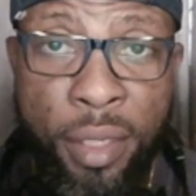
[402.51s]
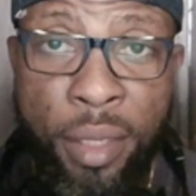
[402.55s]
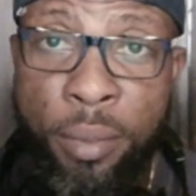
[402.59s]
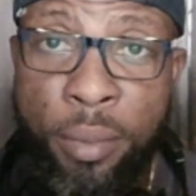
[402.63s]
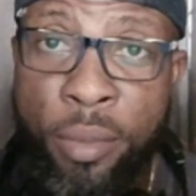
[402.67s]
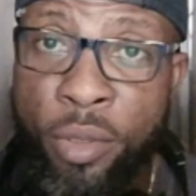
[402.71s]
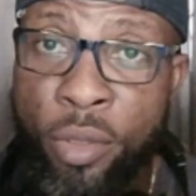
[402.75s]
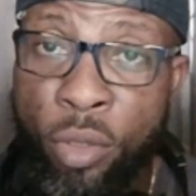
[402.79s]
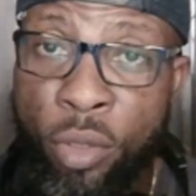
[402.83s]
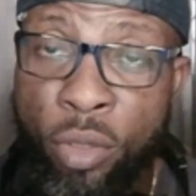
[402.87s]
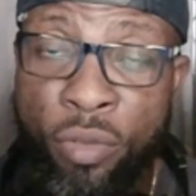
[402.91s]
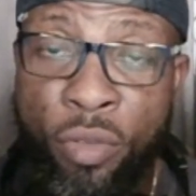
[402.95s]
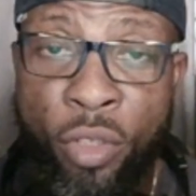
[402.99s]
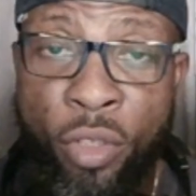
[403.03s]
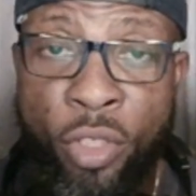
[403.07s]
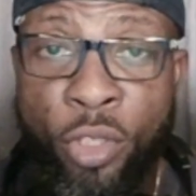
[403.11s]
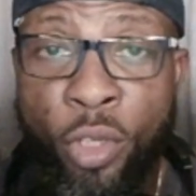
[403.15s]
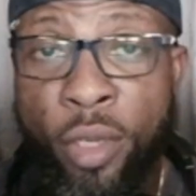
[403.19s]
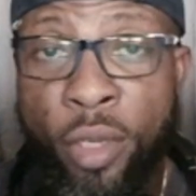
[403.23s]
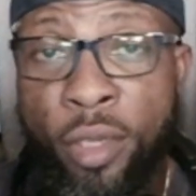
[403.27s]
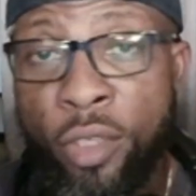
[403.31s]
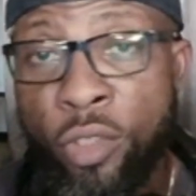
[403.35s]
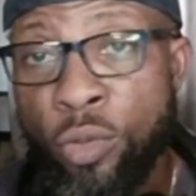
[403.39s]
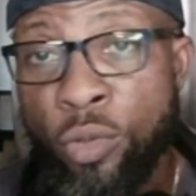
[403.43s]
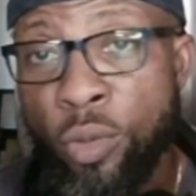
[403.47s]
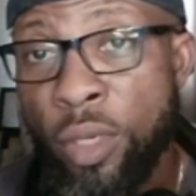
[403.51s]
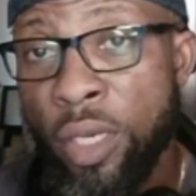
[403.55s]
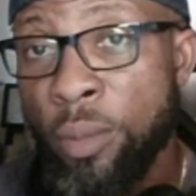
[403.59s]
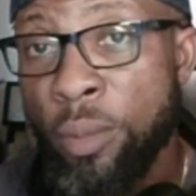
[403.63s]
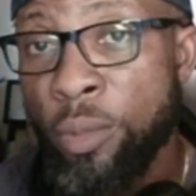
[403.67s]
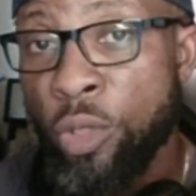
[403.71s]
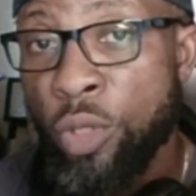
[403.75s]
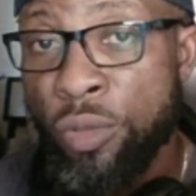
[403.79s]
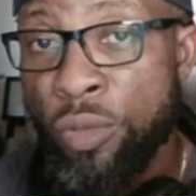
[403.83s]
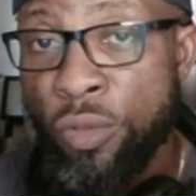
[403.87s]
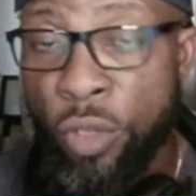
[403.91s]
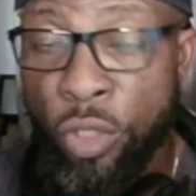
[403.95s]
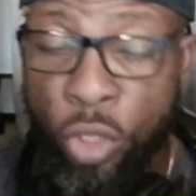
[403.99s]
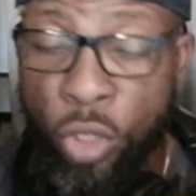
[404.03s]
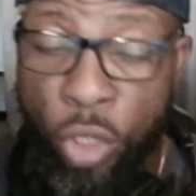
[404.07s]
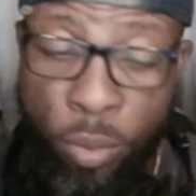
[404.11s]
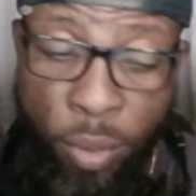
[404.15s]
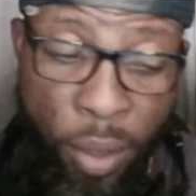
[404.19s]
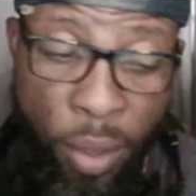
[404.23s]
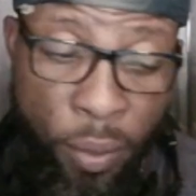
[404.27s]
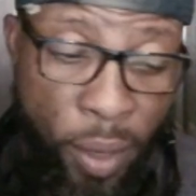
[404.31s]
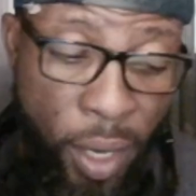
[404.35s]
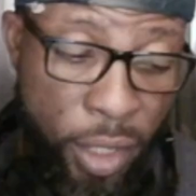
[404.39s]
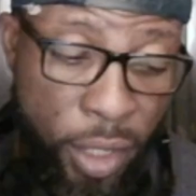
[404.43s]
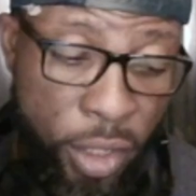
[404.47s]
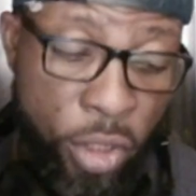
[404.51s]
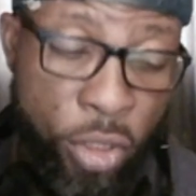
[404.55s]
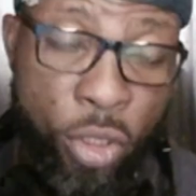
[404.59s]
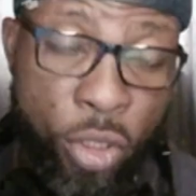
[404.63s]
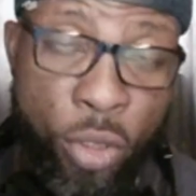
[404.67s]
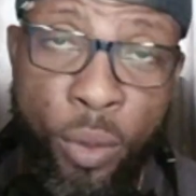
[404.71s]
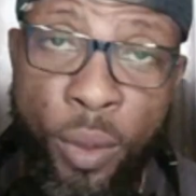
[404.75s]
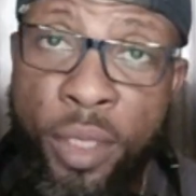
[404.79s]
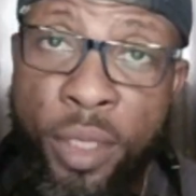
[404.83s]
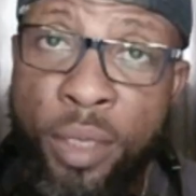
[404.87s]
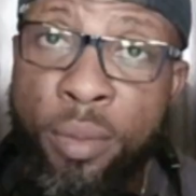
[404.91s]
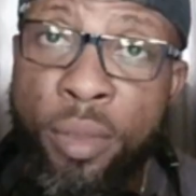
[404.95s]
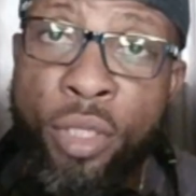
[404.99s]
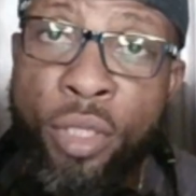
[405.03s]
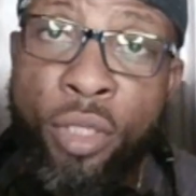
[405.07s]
Let me know if you enjoyed this one. Let me know if you enjoyed my reaction to it.